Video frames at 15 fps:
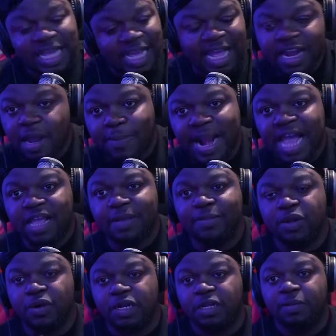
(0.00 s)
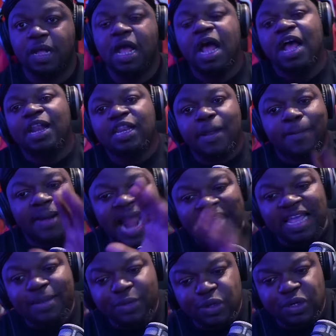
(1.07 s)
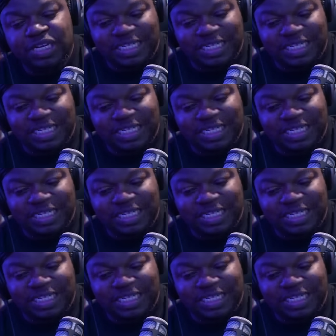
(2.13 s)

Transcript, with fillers: in the black community. The black community